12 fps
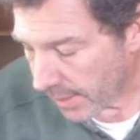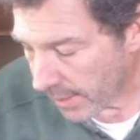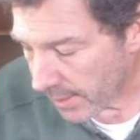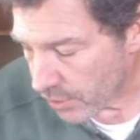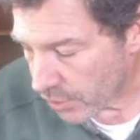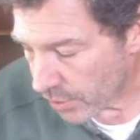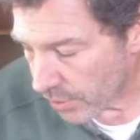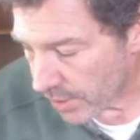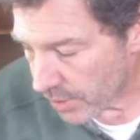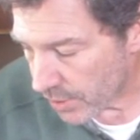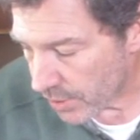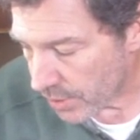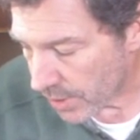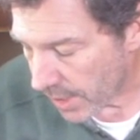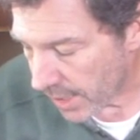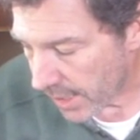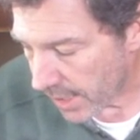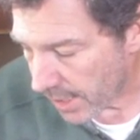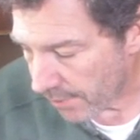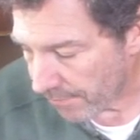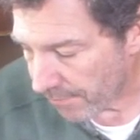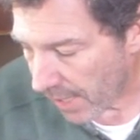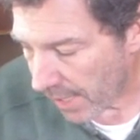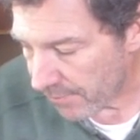and so this is a
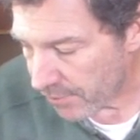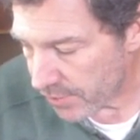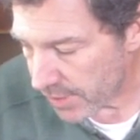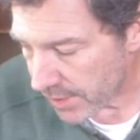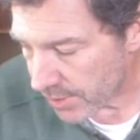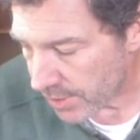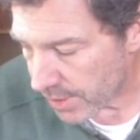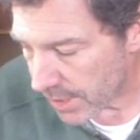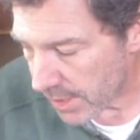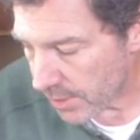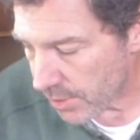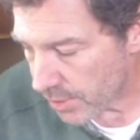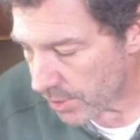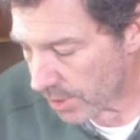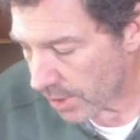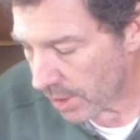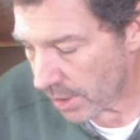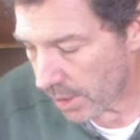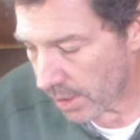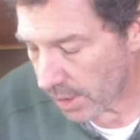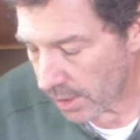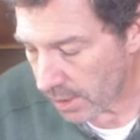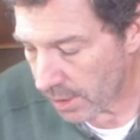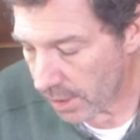5 16
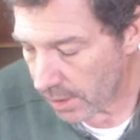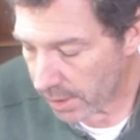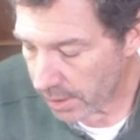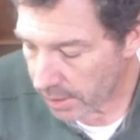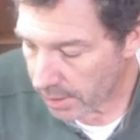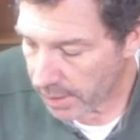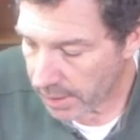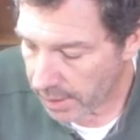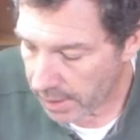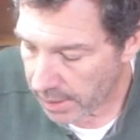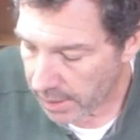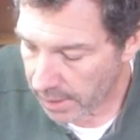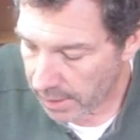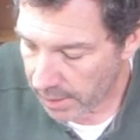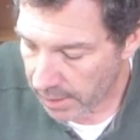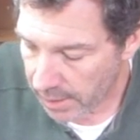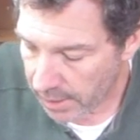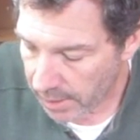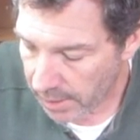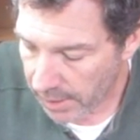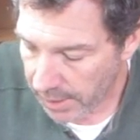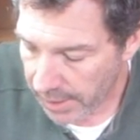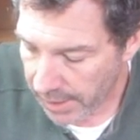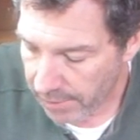uh, lug that I, I,
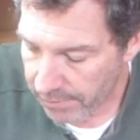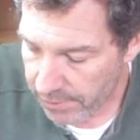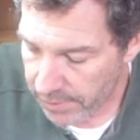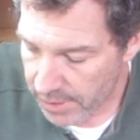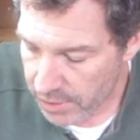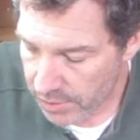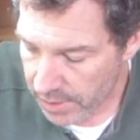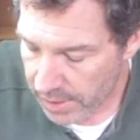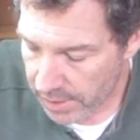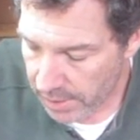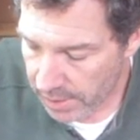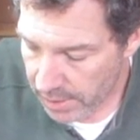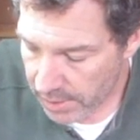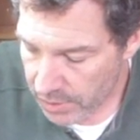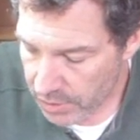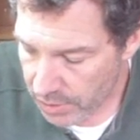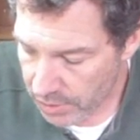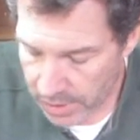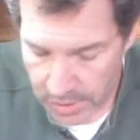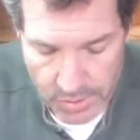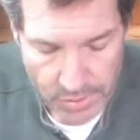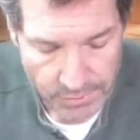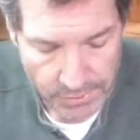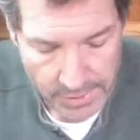I, have for this right here. So these
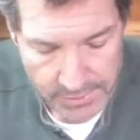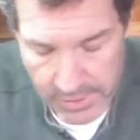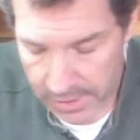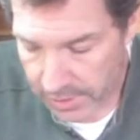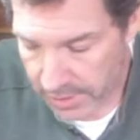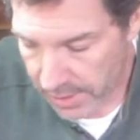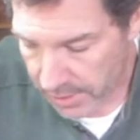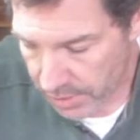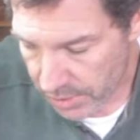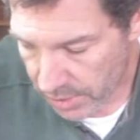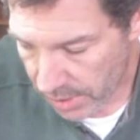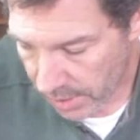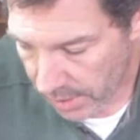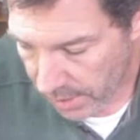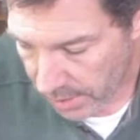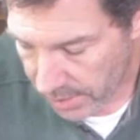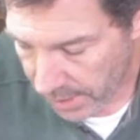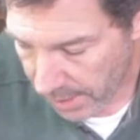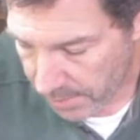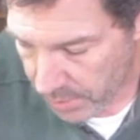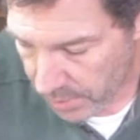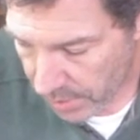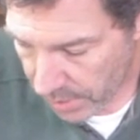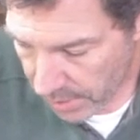are 5 16 uh,
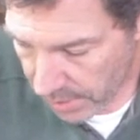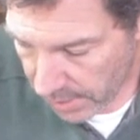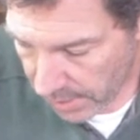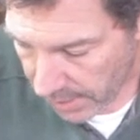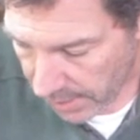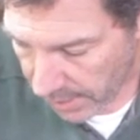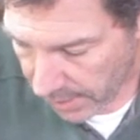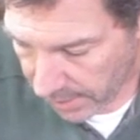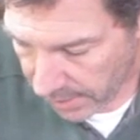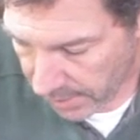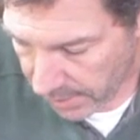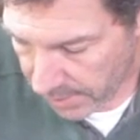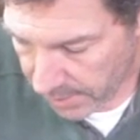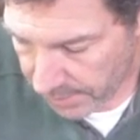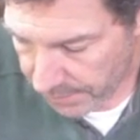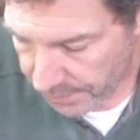taps. And